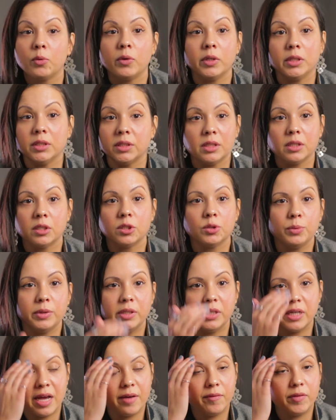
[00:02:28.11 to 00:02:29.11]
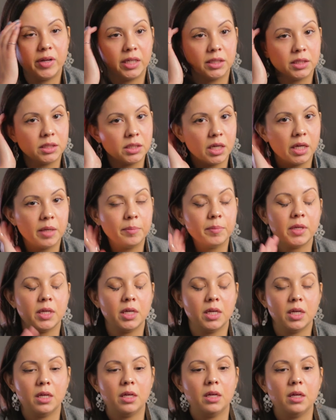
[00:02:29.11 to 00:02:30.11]
witnessing because we didn't have it at the
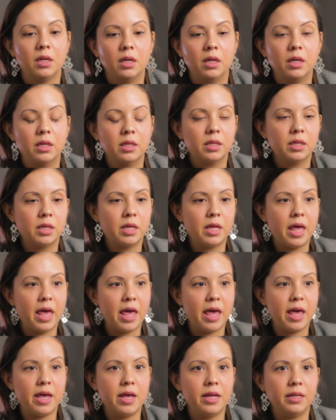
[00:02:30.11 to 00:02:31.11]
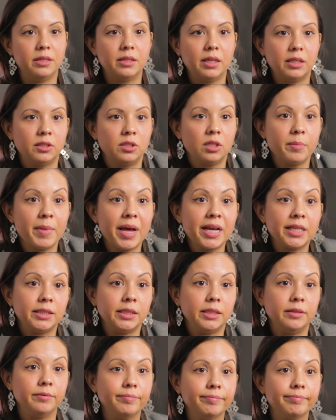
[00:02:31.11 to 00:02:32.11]
time. And I took a
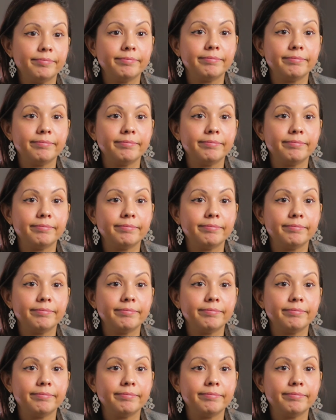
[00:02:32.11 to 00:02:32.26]
magazine.